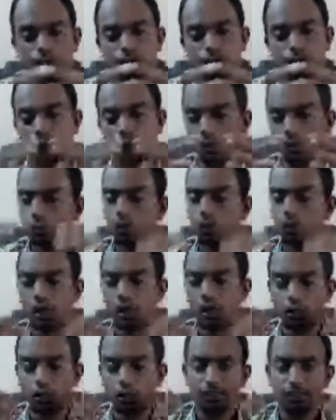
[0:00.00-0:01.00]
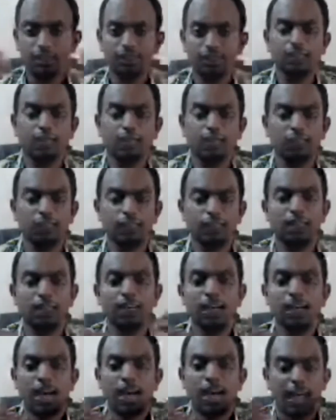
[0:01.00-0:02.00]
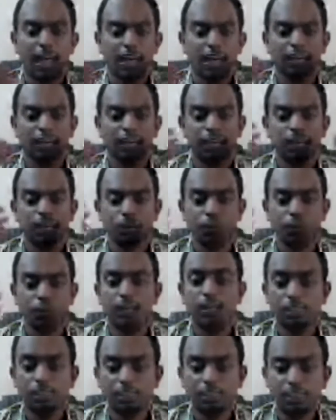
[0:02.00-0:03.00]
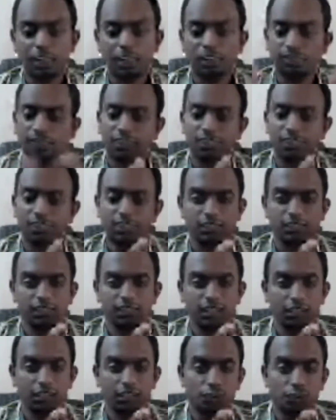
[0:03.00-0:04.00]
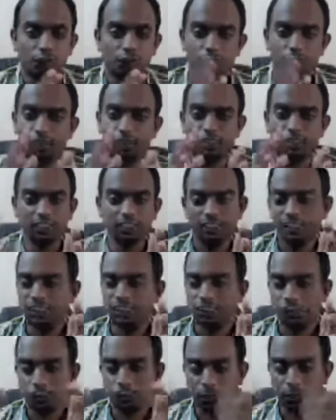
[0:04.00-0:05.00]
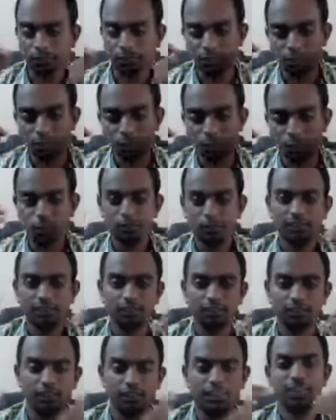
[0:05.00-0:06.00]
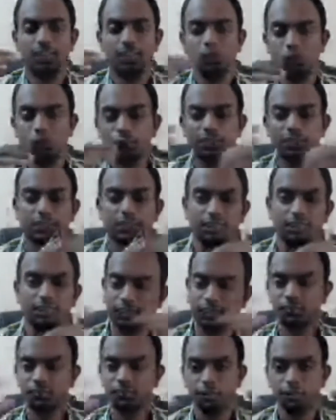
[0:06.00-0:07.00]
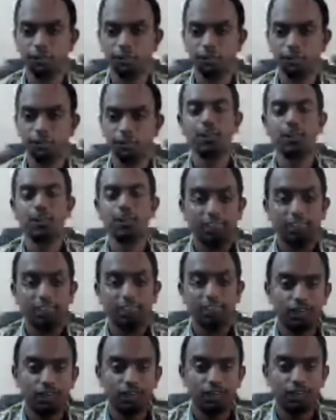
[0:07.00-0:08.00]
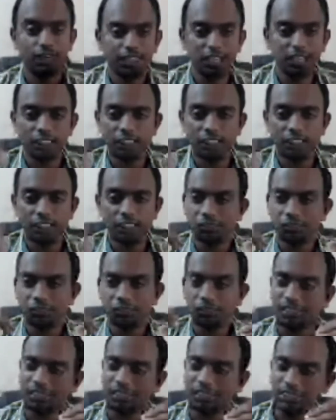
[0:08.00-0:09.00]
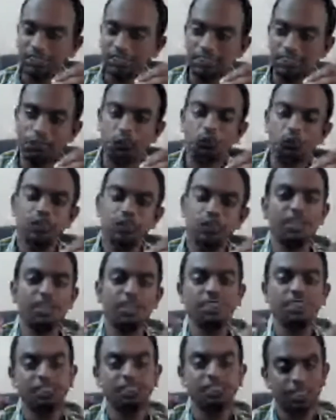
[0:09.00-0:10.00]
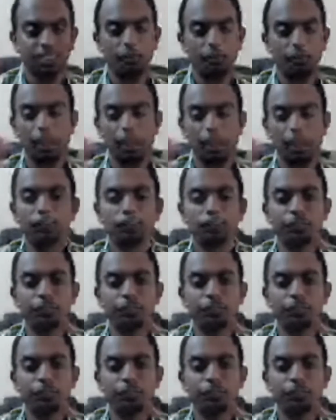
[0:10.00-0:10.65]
So Hadoop, how it is solving and the way it solves, it's also one more interesting topic. There are two things where there Hadoop, HDFS, blah, blah, blah. There are a lot of technical stuff with interesting use cases is coming up.